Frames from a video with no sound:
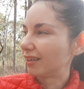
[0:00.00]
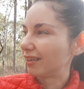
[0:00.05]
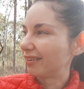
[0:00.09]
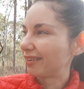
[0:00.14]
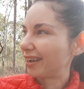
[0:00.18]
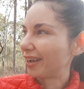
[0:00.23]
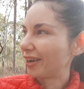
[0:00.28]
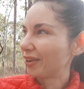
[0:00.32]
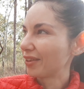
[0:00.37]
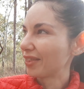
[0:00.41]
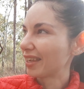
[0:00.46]

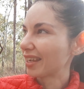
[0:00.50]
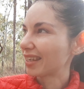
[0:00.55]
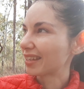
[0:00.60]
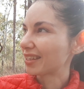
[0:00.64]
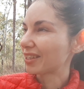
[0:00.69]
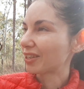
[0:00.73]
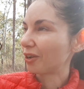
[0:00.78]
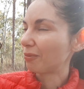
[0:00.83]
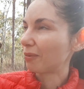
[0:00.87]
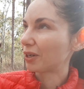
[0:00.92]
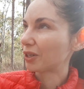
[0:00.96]
I don't think it's
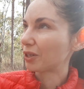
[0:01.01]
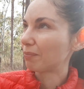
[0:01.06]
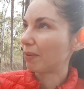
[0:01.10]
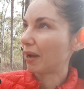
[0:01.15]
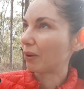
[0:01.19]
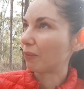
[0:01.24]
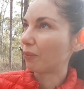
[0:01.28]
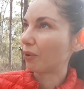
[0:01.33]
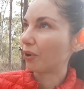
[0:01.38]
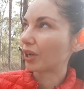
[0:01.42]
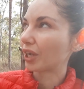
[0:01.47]
so much
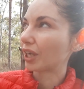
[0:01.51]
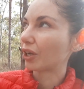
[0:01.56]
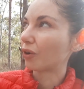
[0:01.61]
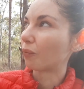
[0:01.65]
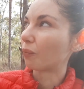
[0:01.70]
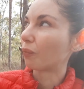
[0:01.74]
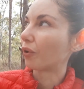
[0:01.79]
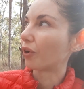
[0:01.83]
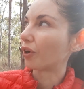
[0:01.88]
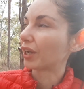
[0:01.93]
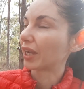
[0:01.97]
about working
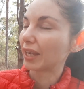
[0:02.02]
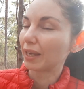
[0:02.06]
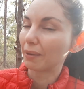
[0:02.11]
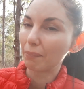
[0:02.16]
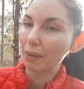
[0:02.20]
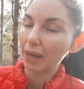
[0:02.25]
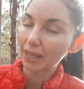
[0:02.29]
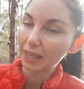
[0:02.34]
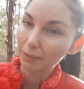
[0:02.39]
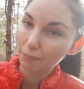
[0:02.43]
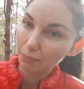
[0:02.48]
and
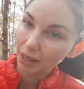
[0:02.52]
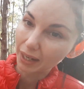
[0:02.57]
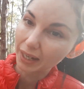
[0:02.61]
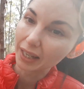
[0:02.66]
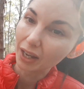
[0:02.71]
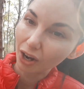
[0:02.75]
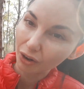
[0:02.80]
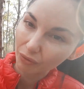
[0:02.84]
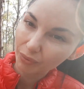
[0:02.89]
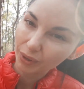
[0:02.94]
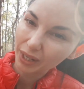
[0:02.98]
making money.
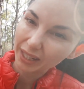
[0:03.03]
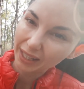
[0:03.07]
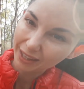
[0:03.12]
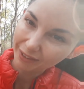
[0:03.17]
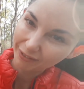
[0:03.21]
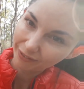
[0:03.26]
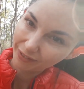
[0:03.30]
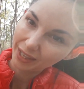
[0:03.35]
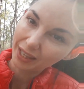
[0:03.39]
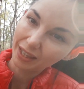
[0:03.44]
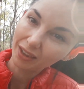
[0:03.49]
I really
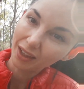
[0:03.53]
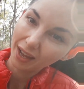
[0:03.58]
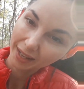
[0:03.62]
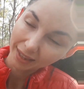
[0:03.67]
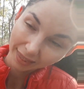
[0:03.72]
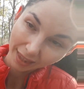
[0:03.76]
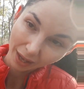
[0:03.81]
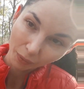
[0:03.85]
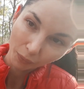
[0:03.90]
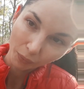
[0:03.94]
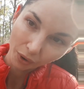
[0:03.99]
feel
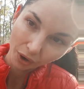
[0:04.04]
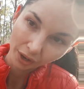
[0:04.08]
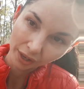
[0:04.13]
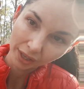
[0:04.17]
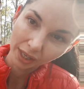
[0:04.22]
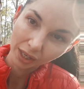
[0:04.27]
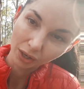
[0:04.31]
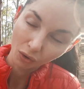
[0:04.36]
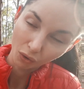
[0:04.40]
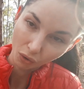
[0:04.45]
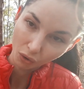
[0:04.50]
like they're
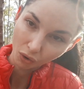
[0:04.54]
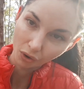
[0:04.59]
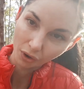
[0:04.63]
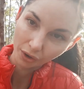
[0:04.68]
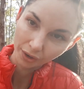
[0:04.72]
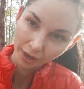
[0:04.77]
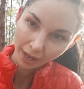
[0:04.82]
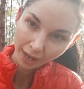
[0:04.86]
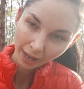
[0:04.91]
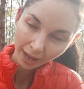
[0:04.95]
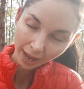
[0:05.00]
working
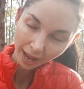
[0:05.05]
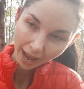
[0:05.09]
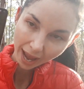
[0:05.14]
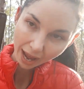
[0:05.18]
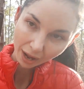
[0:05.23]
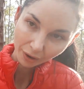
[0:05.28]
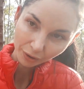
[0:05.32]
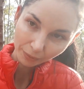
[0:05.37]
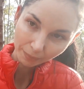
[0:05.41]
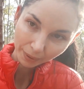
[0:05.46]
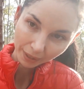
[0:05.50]
on
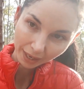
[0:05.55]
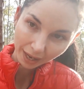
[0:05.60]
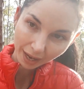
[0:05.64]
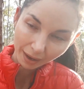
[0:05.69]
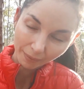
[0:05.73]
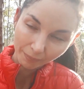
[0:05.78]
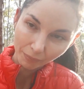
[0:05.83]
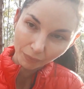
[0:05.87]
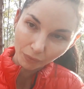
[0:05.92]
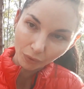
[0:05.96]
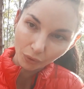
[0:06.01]
how to
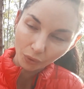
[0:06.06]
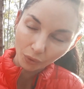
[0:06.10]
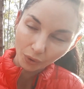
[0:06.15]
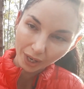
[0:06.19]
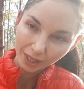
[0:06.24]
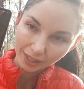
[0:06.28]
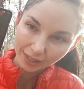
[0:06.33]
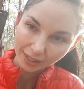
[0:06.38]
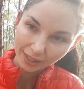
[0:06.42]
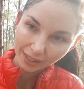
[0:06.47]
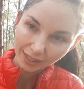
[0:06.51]
become more
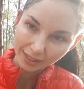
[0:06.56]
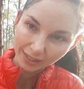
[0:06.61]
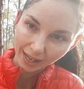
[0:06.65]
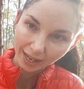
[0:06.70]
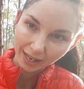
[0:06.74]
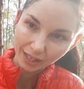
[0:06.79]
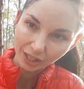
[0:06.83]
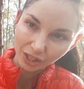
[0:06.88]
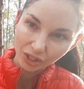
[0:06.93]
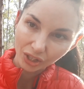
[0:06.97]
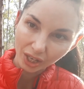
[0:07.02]
into this
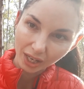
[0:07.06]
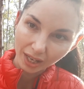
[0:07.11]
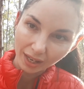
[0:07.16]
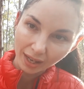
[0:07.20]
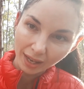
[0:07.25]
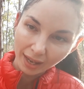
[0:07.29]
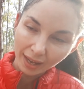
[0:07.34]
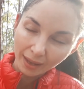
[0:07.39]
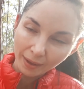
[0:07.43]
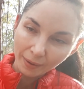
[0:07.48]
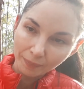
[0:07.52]
energy,
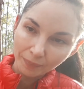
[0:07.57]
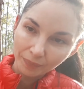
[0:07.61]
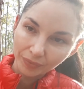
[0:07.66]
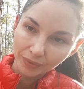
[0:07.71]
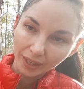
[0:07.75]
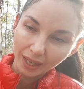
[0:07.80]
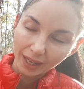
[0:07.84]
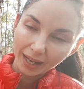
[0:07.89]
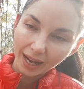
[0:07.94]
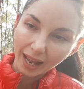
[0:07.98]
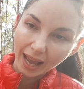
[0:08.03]

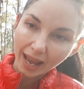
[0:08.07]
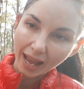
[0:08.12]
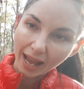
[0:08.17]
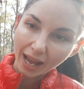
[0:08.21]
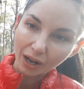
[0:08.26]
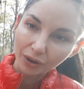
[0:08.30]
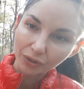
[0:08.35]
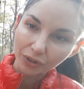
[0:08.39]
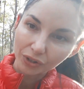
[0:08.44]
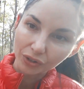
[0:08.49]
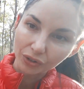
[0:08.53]
and
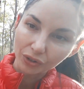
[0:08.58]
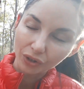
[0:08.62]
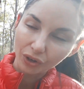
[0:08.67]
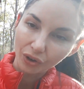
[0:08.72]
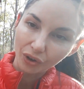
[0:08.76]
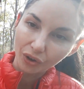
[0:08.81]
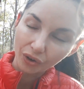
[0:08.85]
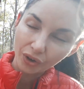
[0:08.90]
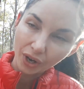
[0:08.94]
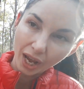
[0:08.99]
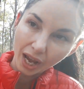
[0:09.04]
how to
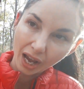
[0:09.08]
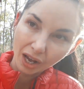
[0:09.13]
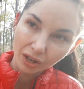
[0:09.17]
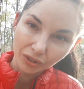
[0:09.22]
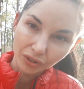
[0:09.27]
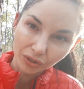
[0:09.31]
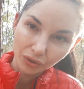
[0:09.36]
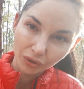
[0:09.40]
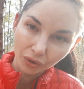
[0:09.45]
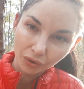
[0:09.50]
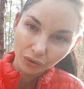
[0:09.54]
learn how
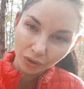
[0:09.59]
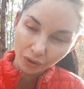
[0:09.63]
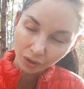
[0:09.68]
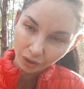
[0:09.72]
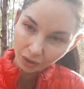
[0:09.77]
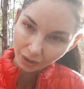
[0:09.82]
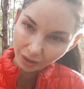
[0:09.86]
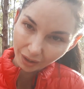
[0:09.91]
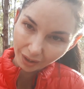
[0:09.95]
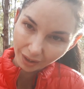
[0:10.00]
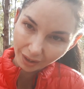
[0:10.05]
to
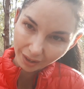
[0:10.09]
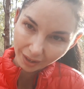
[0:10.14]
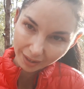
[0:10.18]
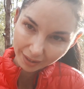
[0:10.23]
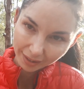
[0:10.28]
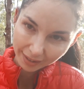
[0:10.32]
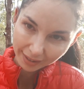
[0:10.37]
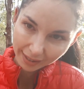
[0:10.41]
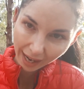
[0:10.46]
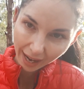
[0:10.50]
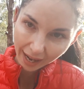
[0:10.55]

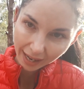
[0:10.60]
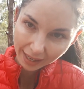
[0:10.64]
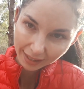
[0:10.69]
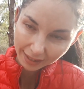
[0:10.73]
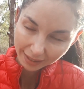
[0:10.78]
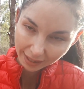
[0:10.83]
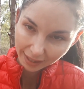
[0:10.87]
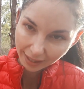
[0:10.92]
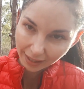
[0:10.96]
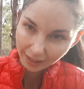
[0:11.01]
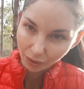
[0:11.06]
date
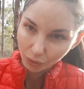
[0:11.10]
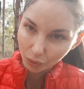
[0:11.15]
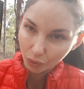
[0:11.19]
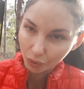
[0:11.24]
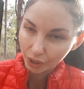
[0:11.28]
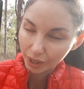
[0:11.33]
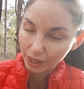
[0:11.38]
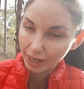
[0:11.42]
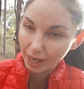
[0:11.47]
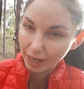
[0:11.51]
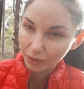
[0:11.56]
or
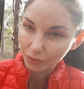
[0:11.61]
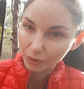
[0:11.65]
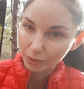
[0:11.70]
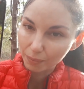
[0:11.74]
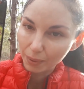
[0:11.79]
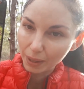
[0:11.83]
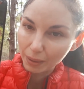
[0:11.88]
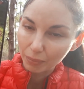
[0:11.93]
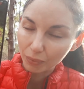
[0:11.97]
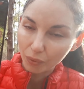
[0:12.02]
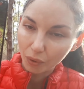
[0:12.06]
connect with
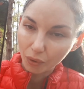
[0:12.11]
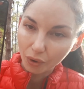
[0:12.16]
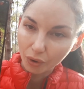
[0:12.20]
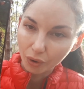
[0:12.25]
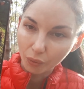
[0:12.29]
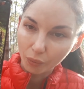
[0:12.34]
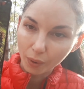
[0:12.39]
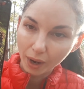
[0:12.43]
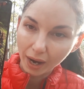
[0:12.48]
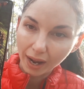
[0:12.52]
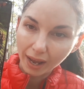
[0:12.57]
people on a
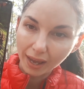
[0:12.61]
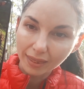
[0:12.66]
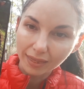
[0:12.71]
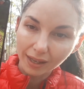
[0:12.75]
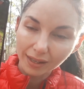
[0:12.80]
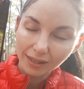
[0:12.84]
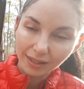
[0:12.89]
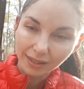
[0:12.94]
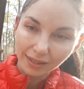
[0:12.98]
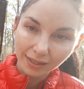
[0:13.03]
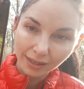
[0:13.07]
way
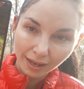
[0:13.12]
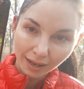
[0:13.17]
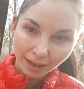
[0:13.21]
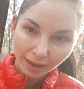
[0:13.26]
that's